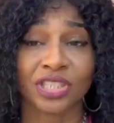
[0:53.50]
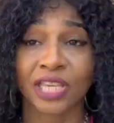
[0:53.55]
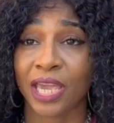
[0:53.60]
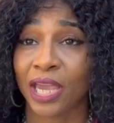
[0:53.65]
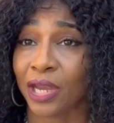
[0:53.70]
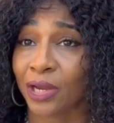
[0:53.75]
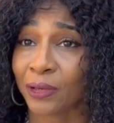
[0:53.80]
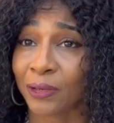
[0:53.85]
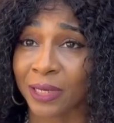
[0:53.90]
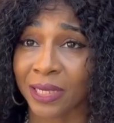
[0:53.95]
She's
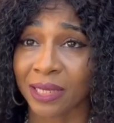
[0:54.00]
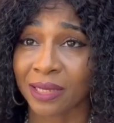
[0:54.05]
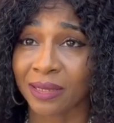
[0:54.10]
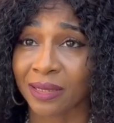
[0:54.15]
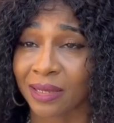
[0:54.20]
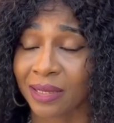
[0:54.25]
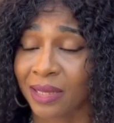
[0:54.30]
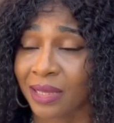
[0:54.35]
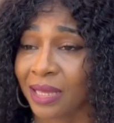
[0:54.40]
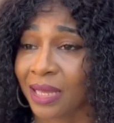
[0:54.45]
caring.
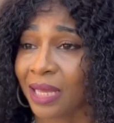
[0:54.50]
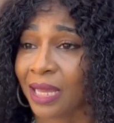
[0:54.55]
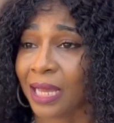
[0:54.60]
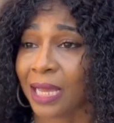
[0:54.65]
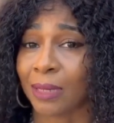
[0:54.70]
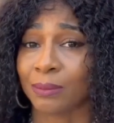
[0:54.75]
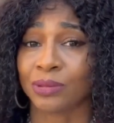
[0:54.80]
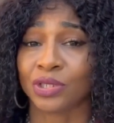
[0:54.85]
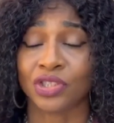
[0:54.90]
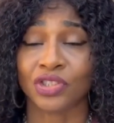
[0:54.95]

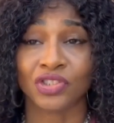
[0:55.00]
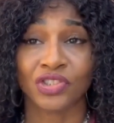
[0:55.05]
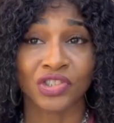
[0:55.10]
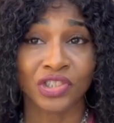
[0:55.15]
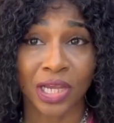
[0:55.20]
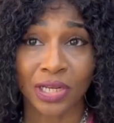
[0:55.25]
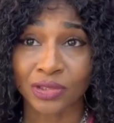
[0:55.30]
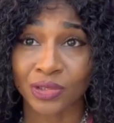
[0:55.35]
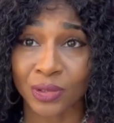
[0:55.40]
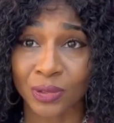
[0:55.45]
Um, she's
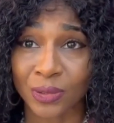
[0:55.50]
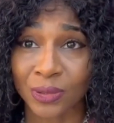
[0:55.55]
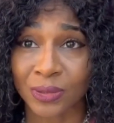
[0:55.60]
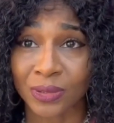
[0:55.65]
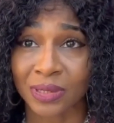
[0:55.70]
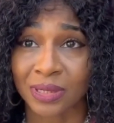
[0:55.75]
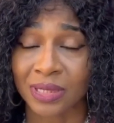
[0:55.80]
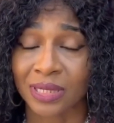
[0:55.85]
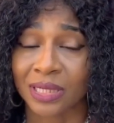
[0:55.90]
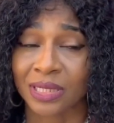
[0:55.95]
gentle.
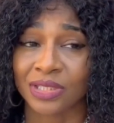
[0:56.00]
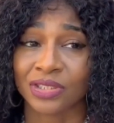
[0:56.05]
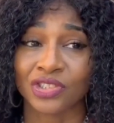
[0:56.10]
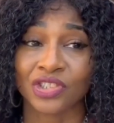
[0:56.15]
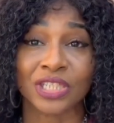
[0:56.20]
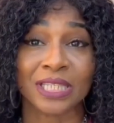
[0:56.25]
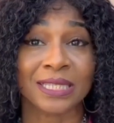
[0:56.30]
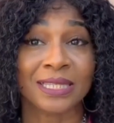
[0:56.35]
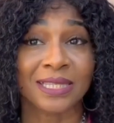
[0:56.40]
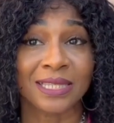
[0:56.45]

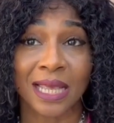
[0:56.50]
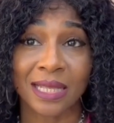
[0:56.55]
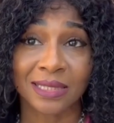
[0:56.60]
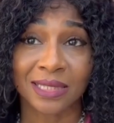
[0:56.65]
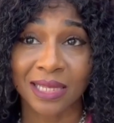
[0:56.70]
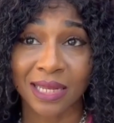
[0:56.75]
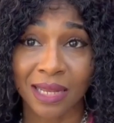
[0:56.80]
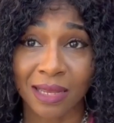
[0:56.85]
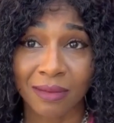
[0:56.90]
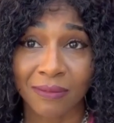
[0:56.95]
She's
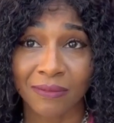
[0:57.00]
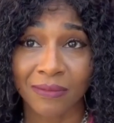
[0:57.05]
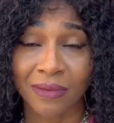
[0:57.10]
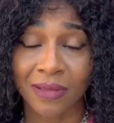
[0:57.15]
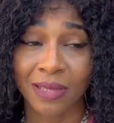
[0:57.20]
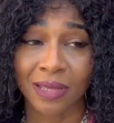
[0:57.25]
sensitive.